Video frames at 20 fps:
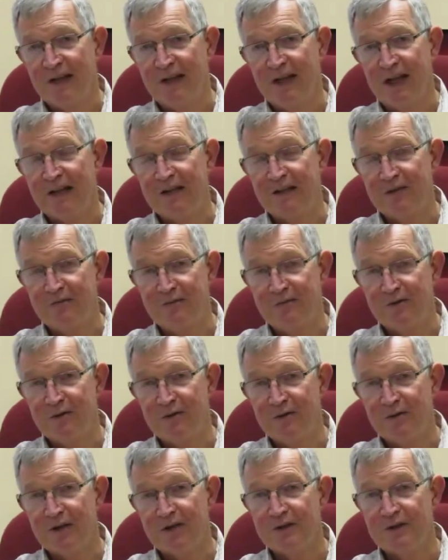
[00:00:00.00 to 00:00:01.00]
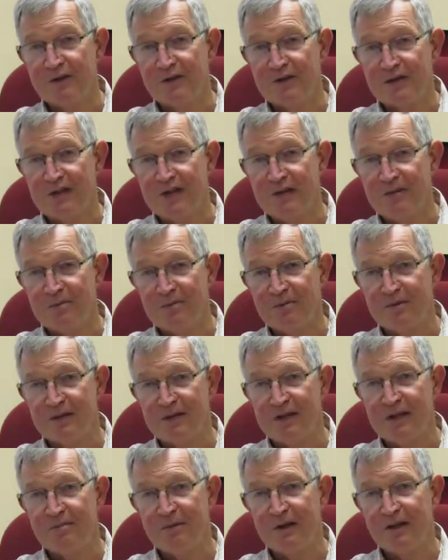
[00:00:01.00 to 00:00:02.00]
And if you're going to
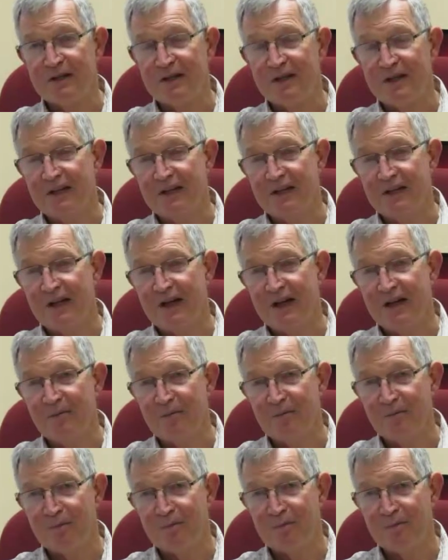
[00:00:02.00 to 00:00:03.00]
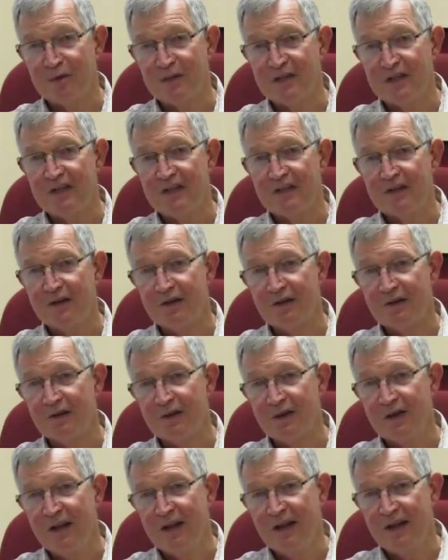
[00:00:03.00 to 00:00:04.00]
sleep under mosquito
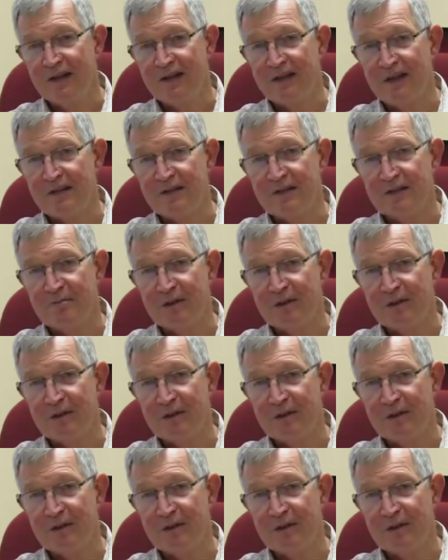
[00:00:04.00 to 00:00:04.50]
nets.